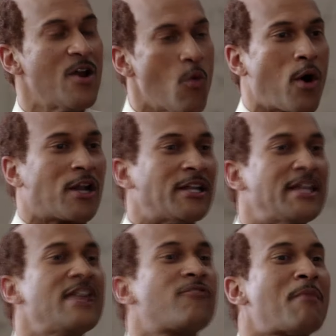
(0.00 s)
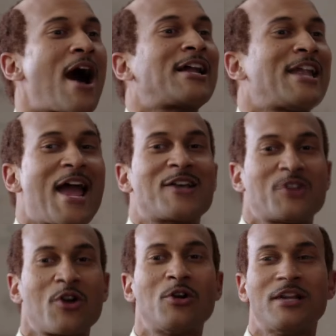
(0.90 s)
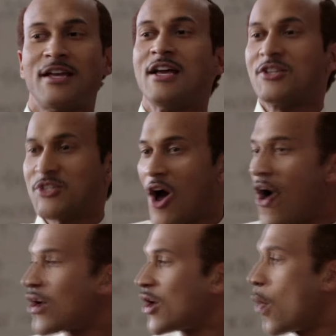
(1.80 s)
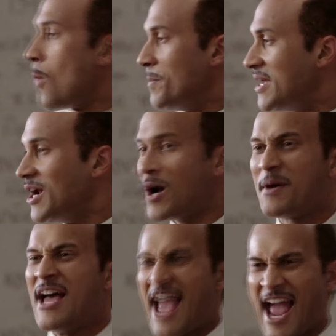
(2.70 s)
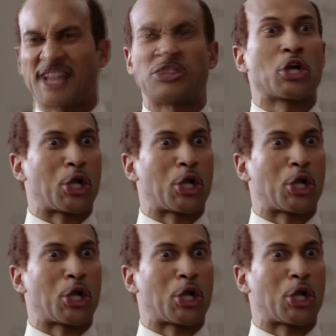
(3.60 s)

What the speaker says: wanna leave my class early so y'all can go meet up at the